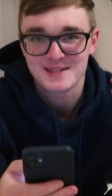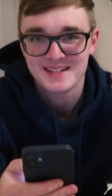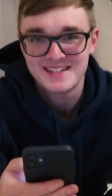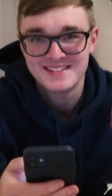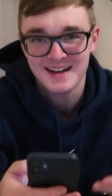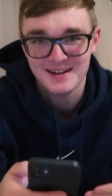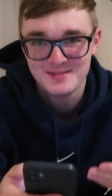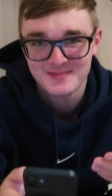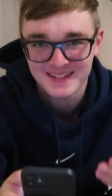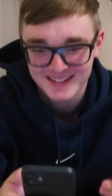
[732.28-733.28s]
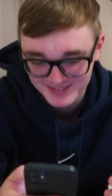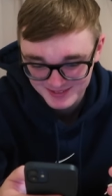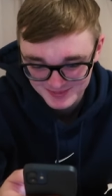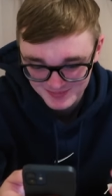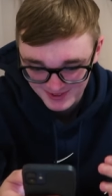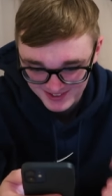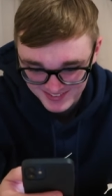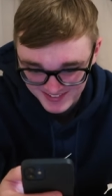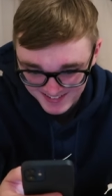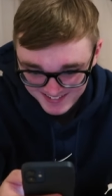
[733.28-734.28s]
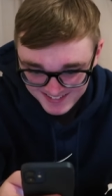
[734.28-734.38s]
Please tell me who's buying that.